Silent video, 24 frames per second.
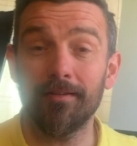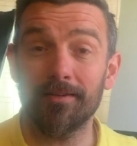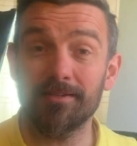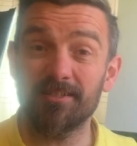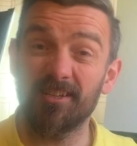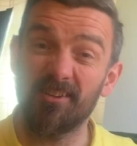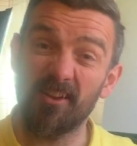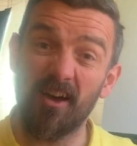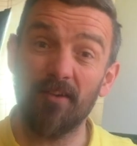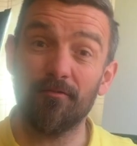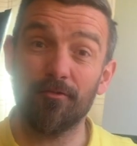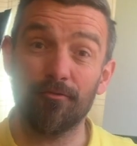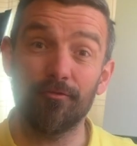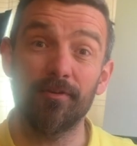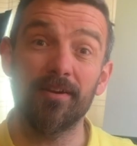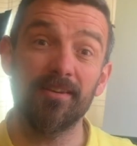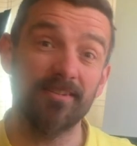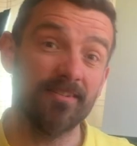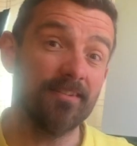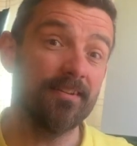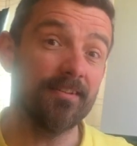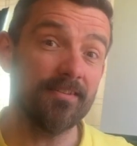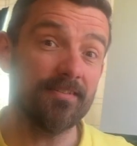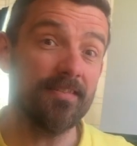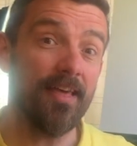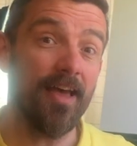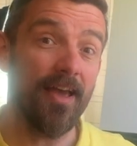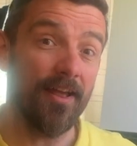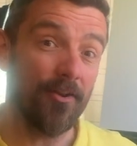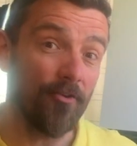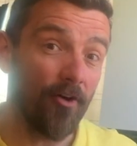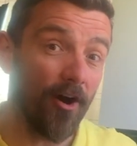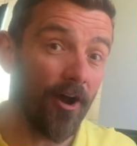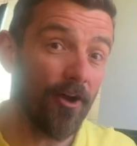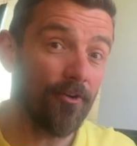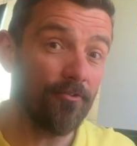That's another reason it's there.
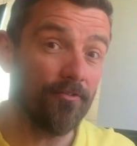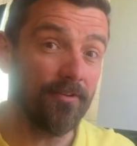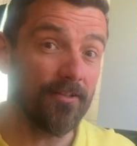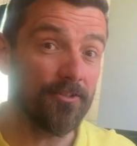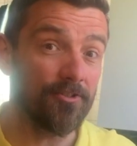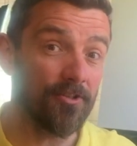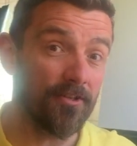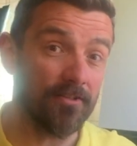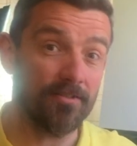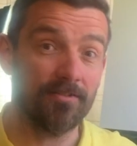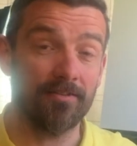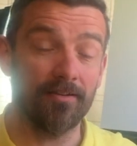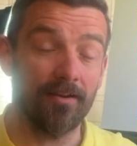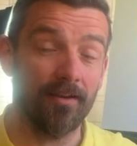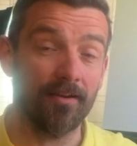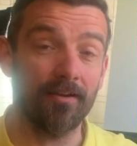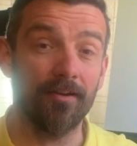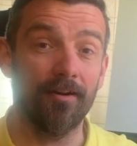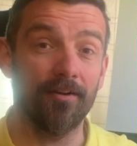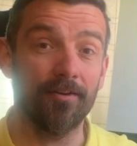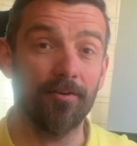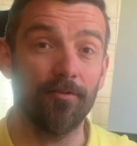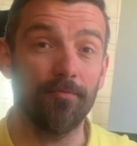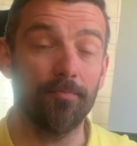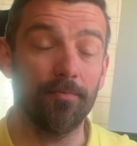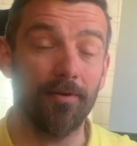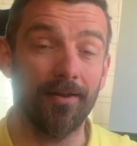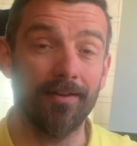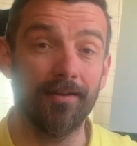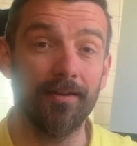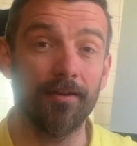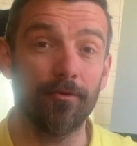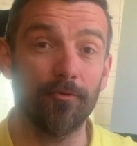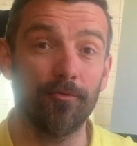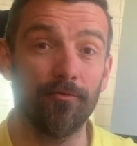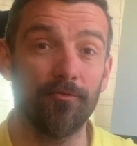Not only just a kind of a
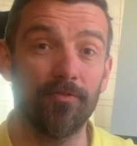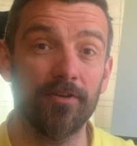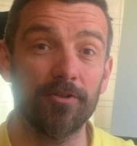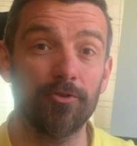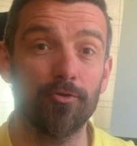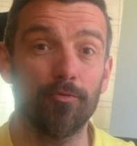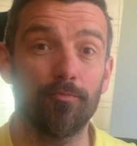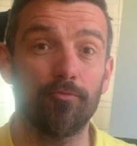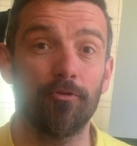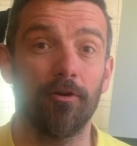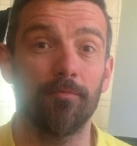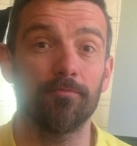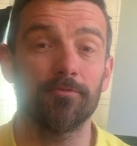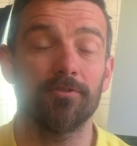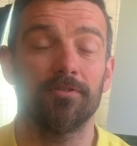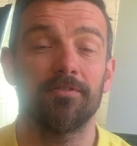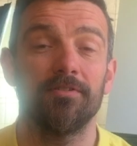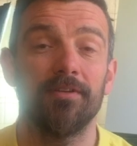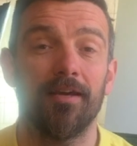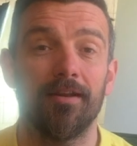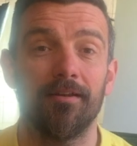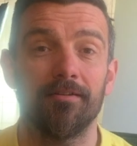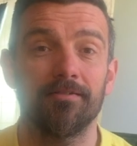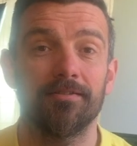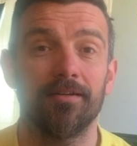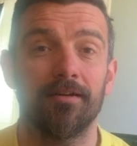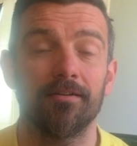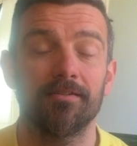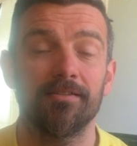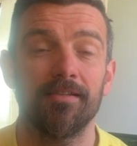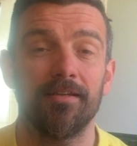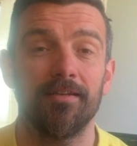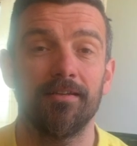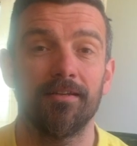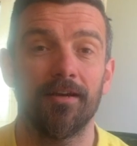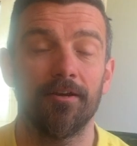little visual prompt on Yellow
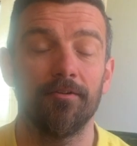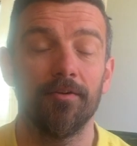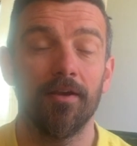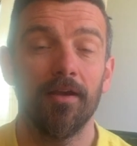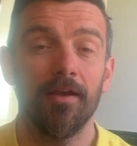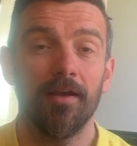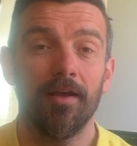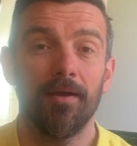Tuxedo,